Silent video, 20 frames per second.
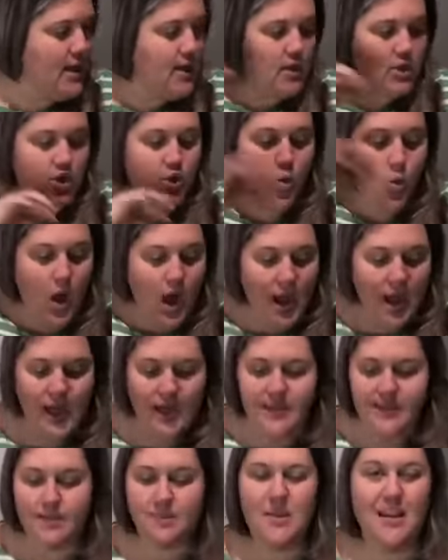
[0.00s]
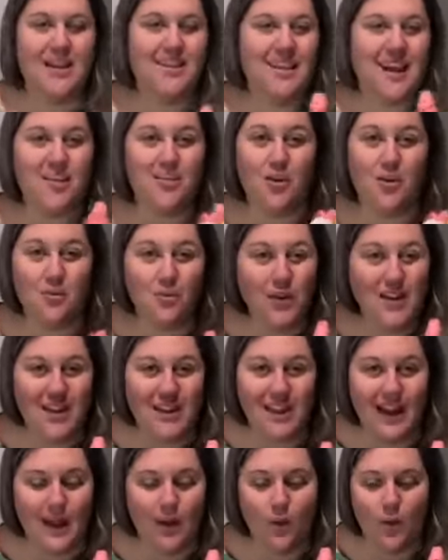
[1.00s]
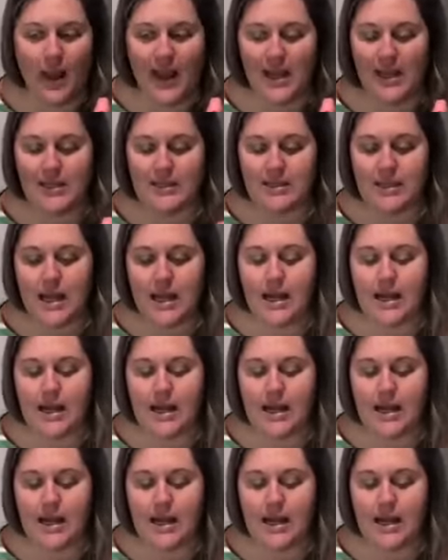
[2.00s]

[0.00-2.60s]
Twine, something like that. They're really lightweight.